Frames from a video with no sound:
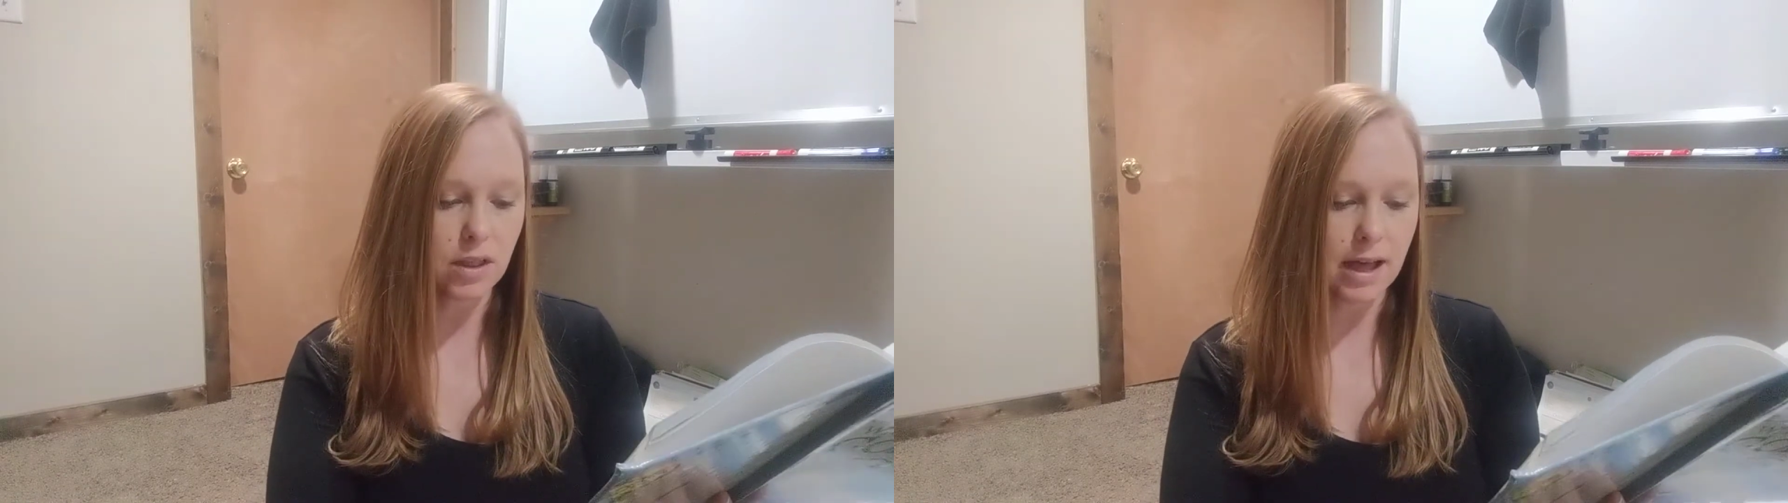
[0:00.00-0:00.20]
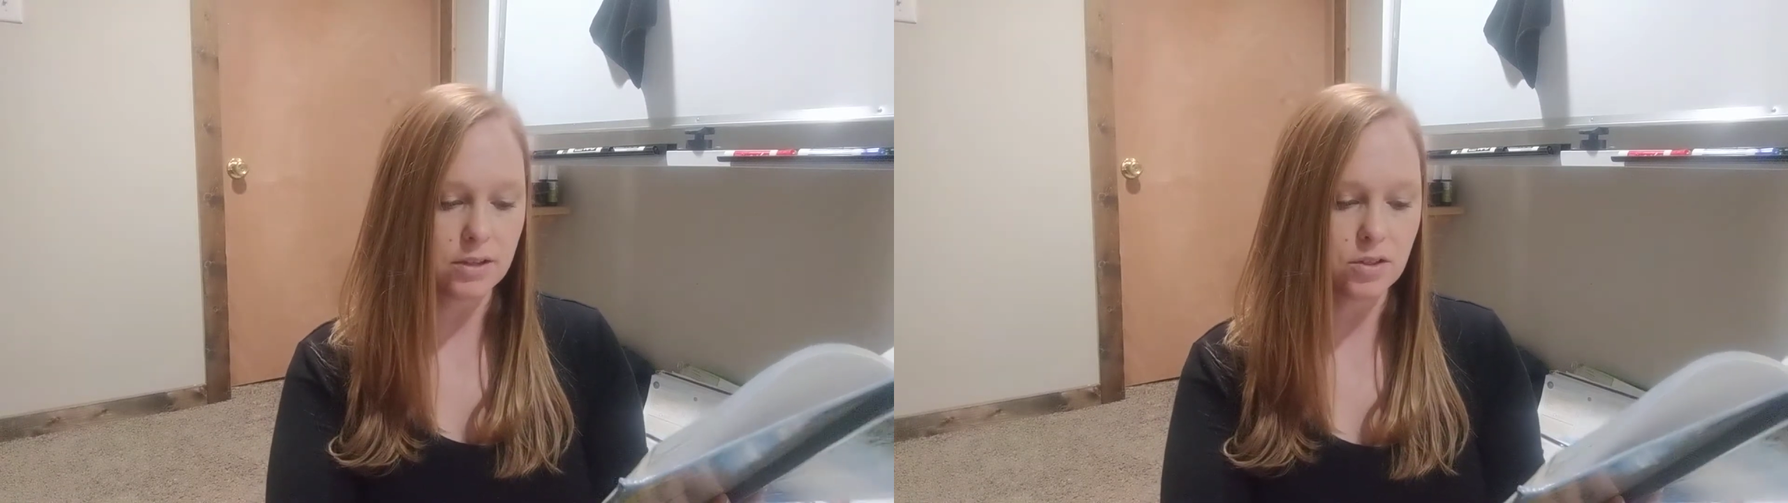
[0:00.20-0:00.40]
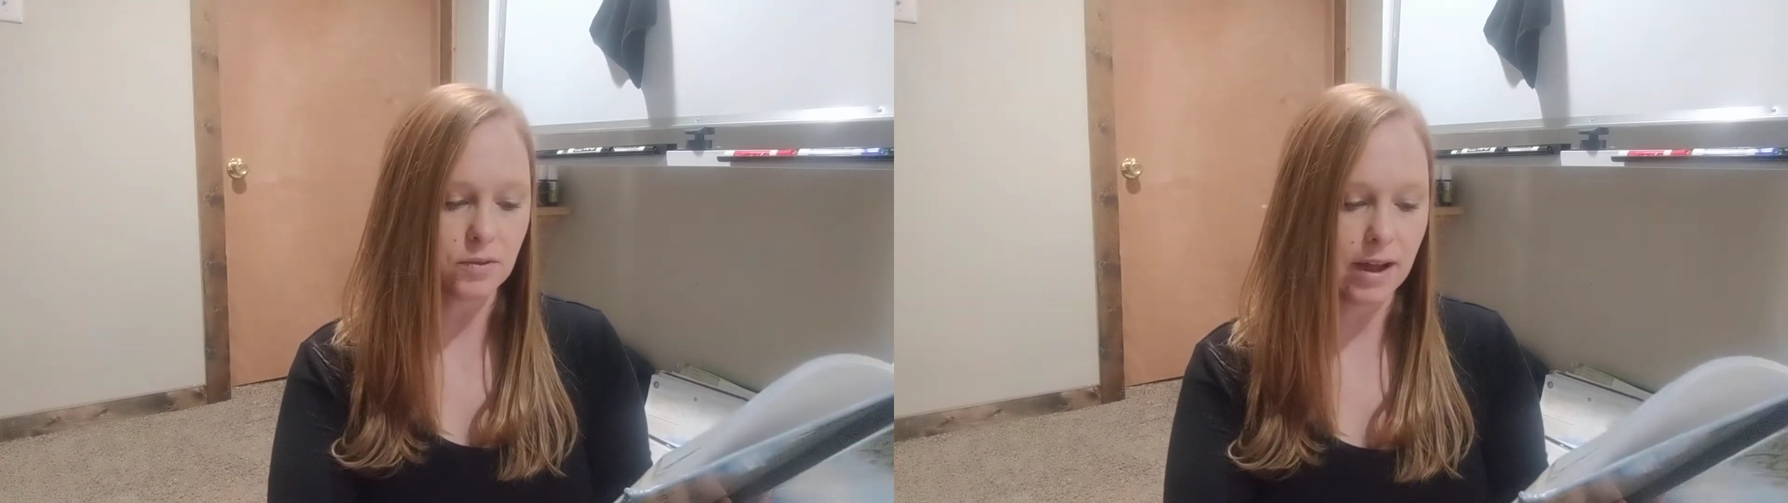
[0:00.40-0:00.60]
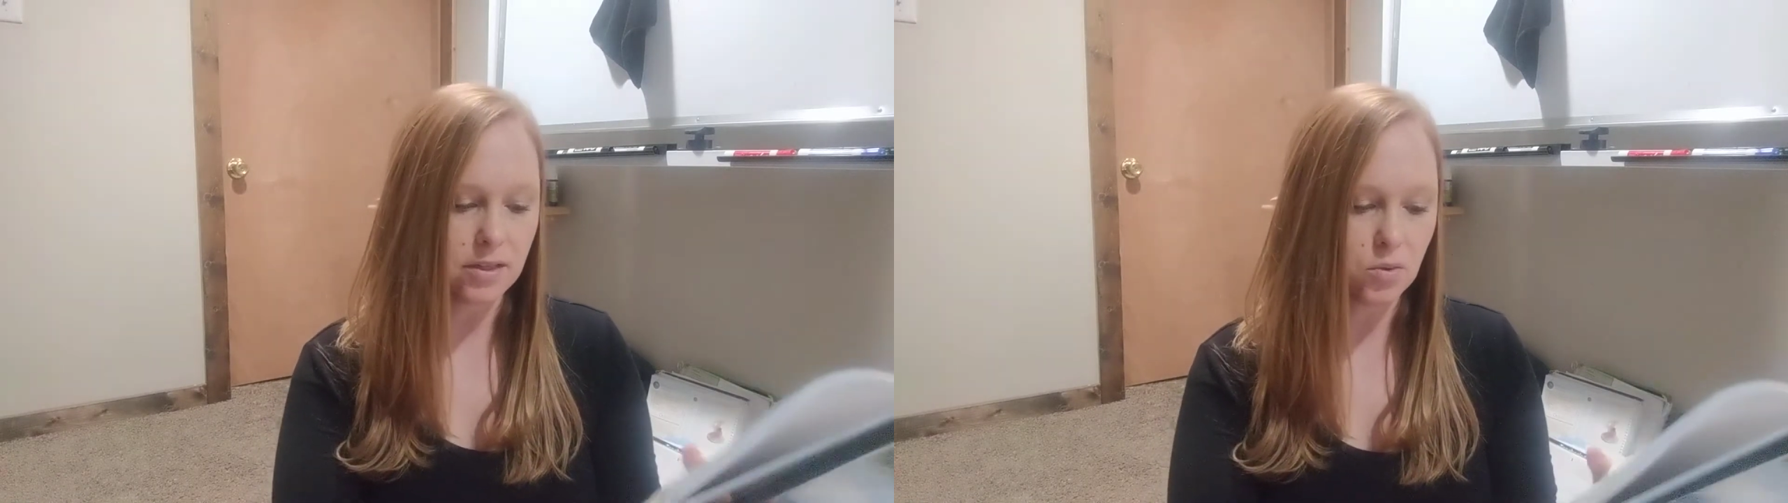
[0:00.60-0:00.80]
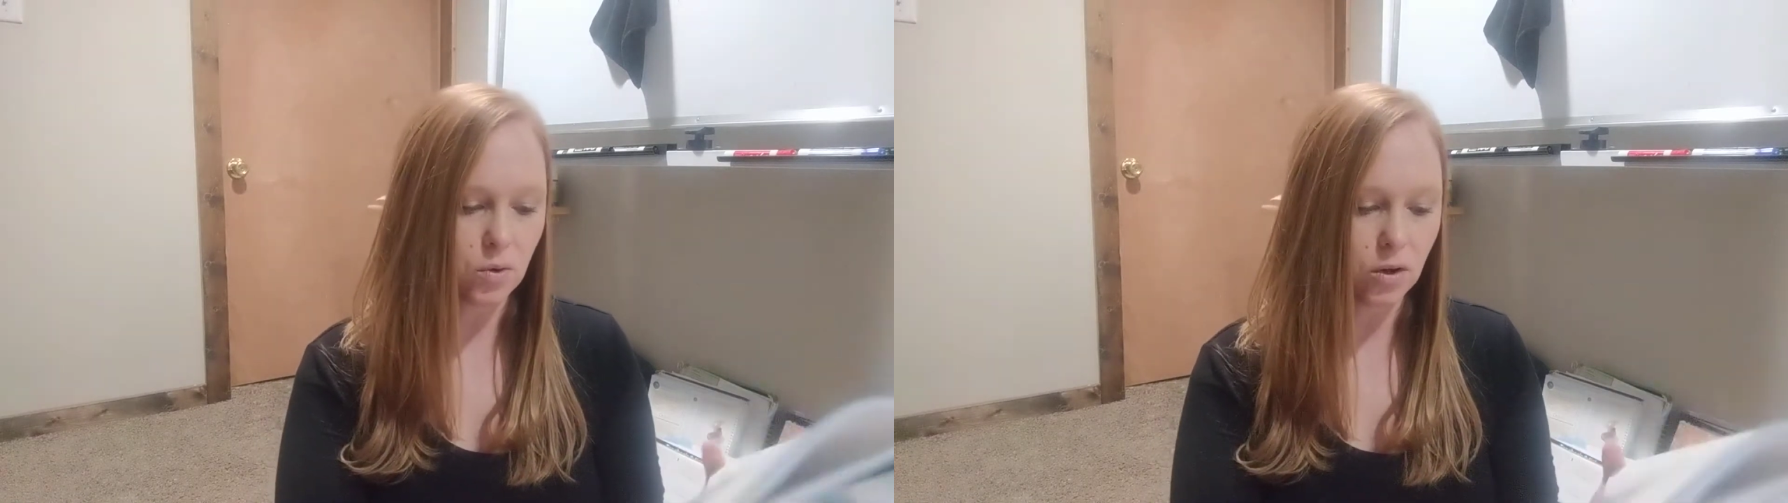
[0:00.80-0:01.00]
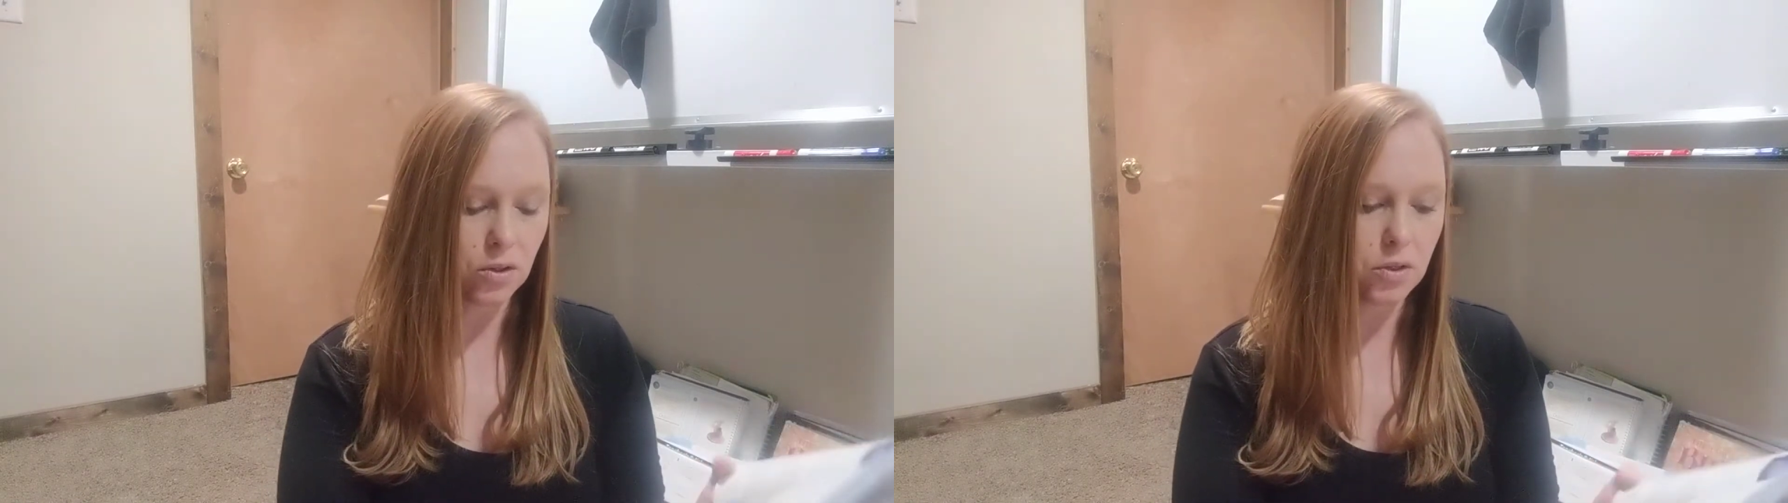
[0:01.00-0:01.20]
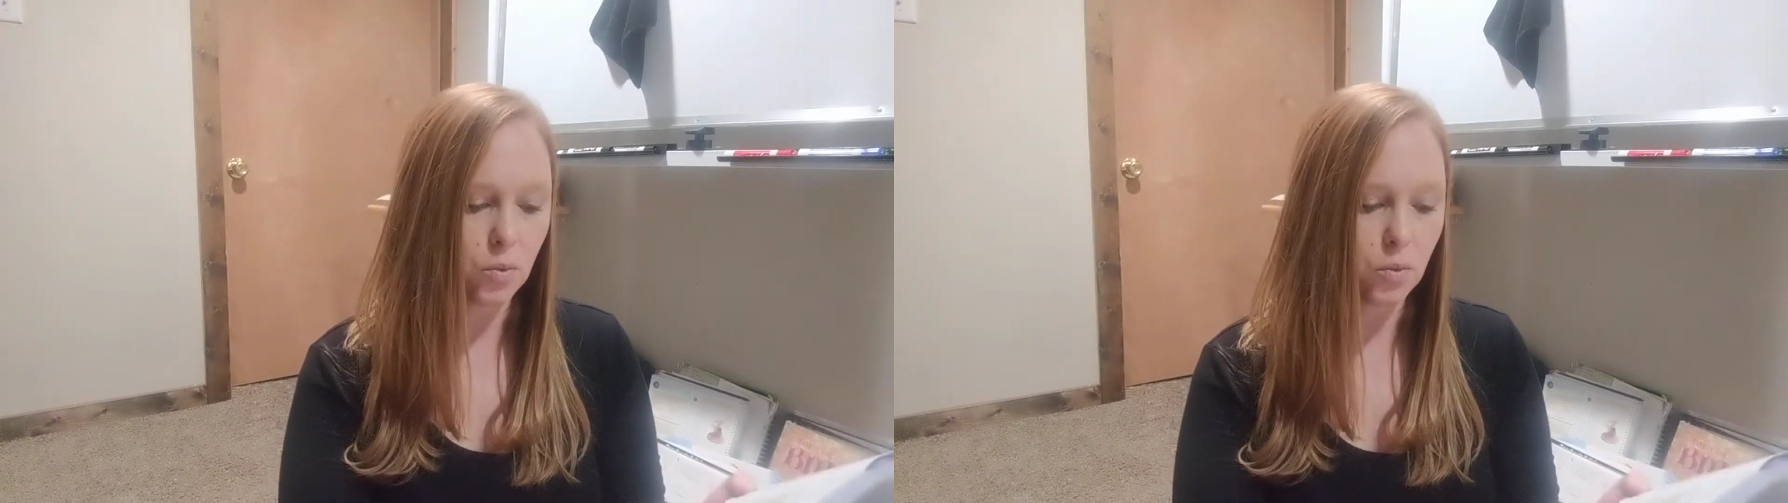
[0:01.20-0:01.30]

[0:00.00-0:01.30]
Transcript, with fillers: clouds around the world,